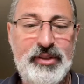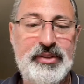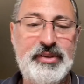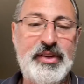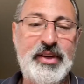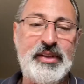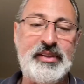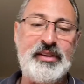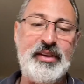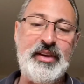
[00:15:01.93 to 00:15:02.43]

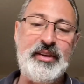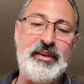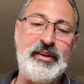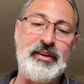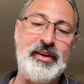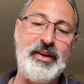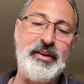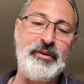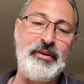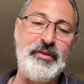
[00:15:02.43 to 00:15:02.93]
dictate a
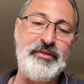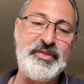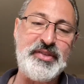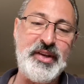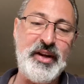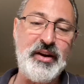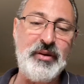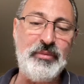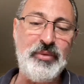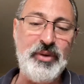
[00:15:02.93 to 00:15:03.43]
letter of
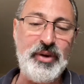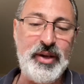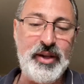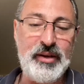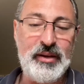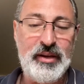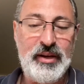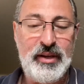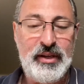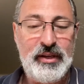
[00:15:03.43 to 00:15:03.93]
ceremony.
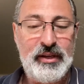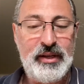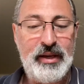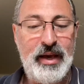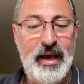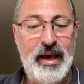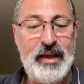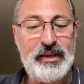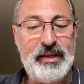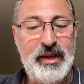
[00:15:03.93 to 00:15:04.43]

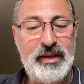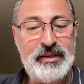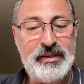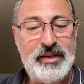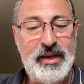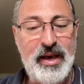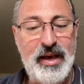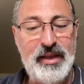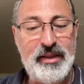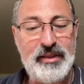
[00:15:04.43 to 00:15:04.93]
And at
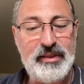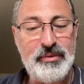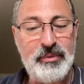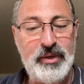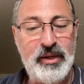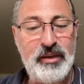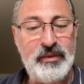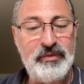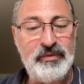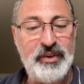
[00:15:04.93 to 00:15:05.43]
death, when
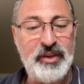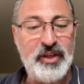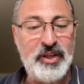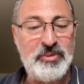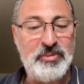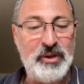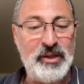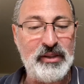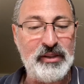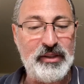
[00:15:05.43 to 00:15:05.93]
he feels
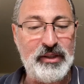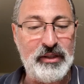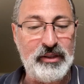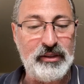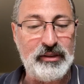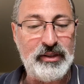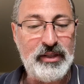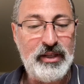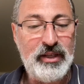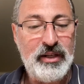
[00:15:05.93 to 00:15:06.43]
but
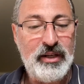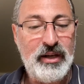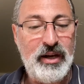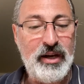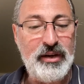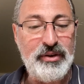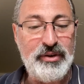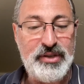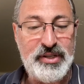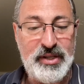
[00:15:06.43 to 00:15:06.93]
little,
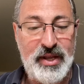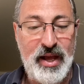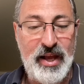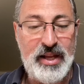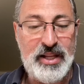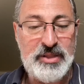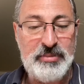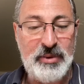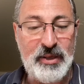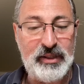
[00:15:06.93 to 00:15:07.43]

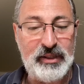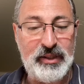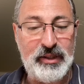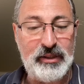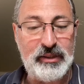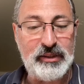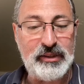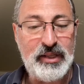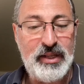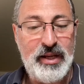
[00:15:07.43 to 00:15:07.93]
understands but
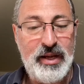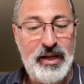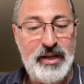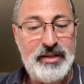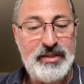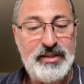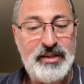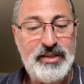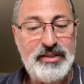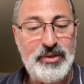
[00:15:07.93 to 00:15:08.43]
little, and
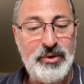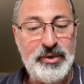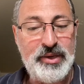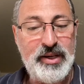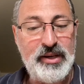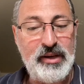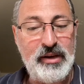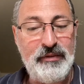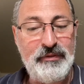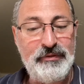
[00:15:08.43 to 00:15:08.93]
sees only a
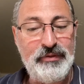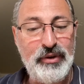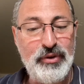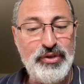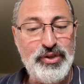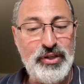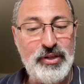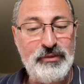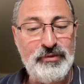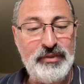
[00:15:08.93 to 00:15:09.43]

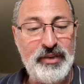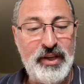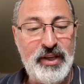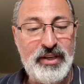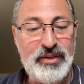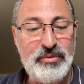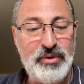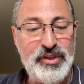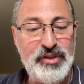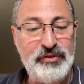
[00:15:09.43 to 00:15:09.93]
confusion of
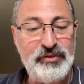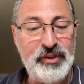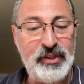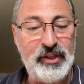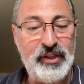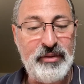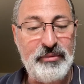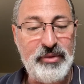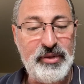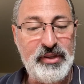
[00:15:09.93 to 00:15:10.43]
things which fill
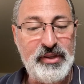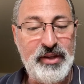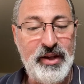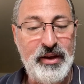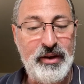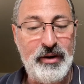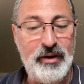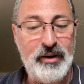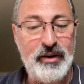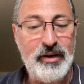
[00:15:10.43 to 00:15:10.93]
him with
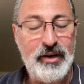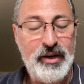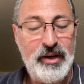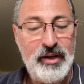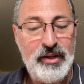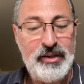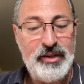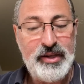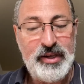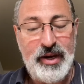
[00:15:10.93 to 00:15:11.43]
terror,
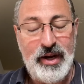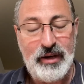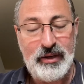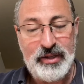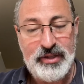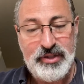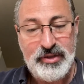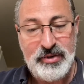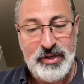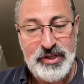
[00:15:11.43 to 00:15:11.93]
the
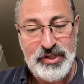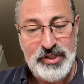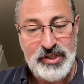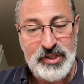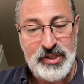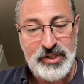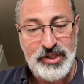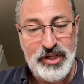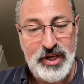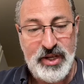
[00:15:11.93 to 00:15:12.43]
careless Christian
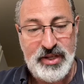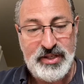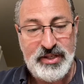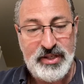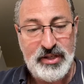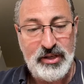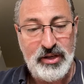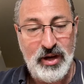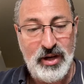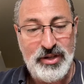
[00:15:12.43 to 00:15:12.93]
adjusts
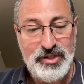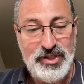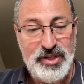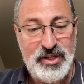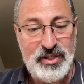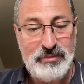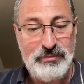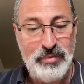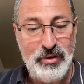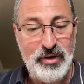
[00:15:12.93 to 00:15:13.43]
a
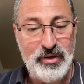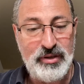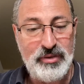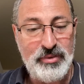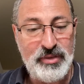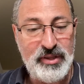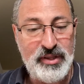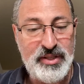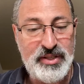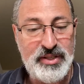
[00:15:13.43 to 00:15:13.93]
conscience burdened
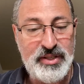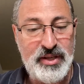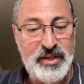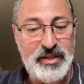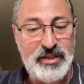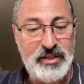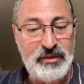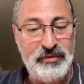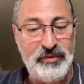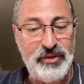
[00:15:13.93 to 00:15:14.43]
with the
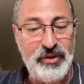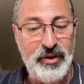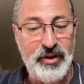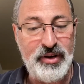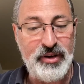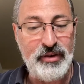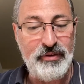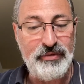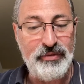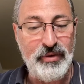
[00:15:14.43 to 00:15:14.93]
sins of
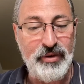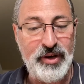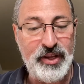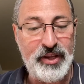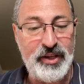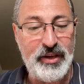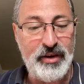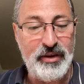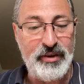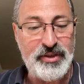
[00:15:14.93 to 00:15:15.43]
thirty or forty
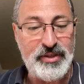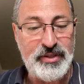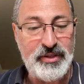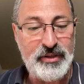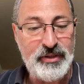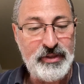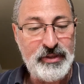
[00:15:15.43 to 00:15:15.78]
years.